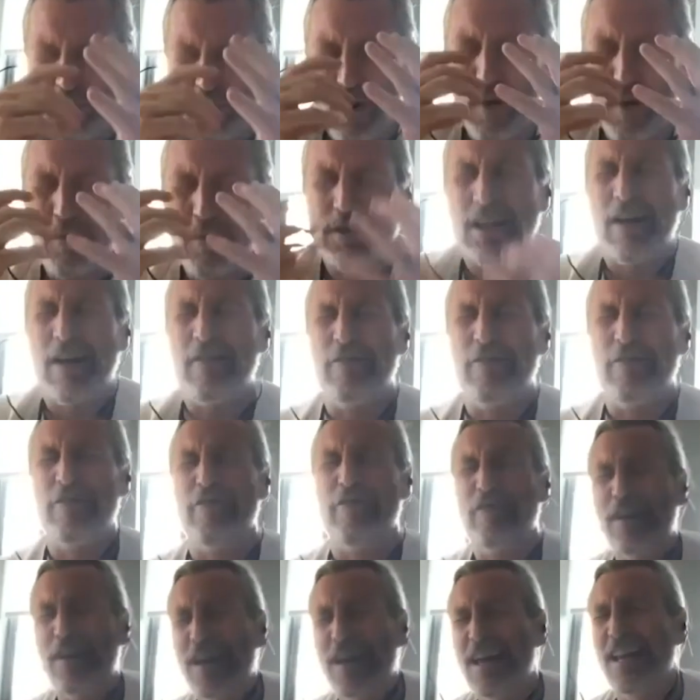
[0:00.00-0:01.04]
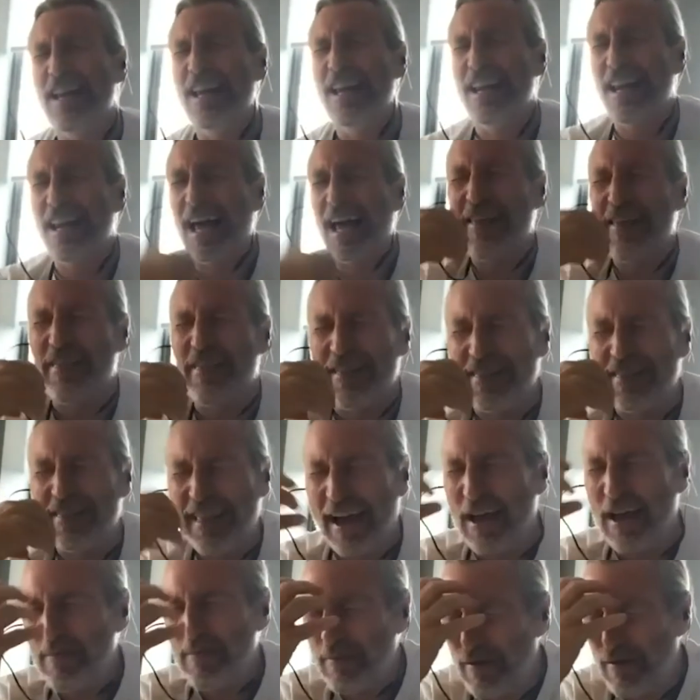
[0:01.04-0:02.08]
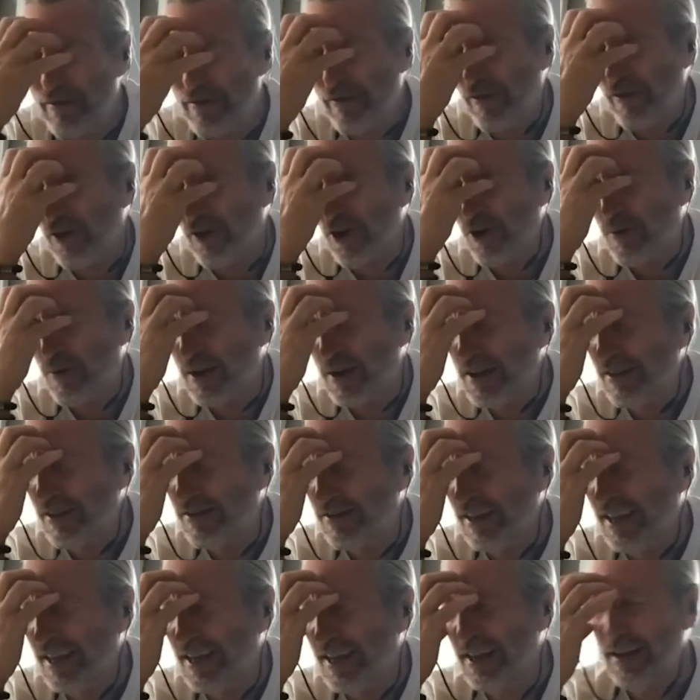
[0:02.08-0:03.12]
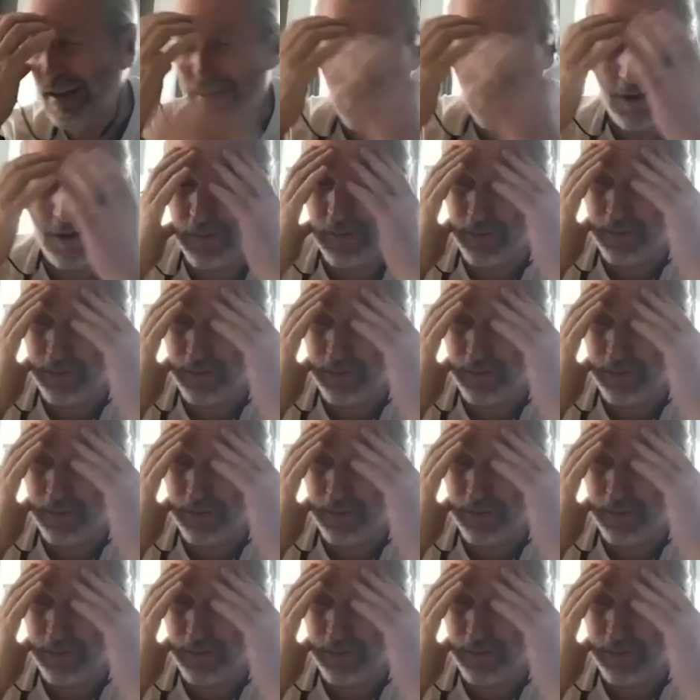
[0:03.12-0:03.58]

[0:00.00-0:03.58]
What was that feeling like the night before when you're thinking, oh,